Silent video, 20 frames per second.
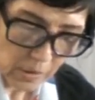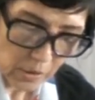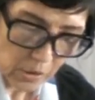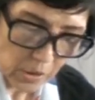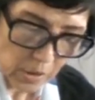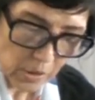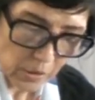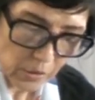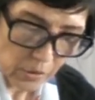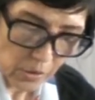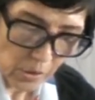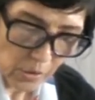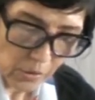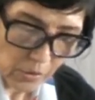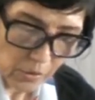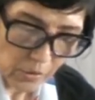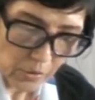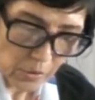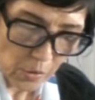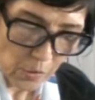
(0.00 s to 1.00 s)
she is not
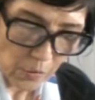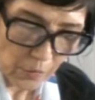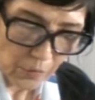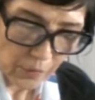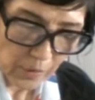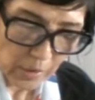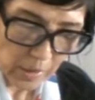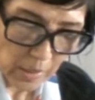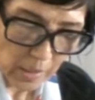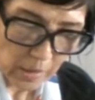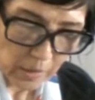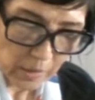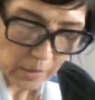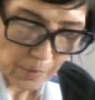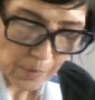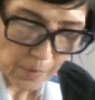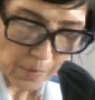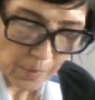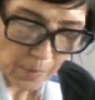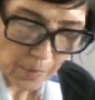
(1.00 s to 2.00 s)
to go free as
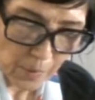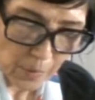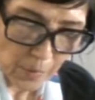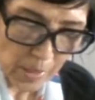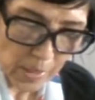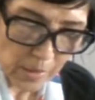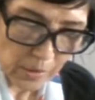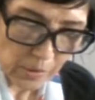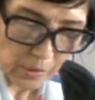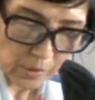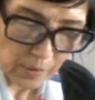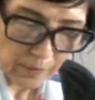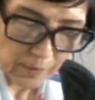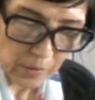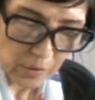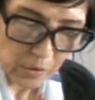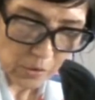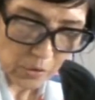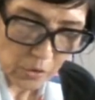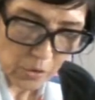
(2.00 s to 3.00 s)

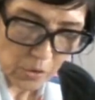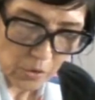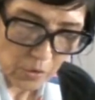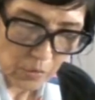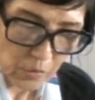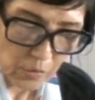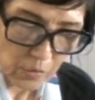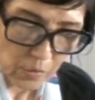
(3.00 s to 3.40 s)
manservants do.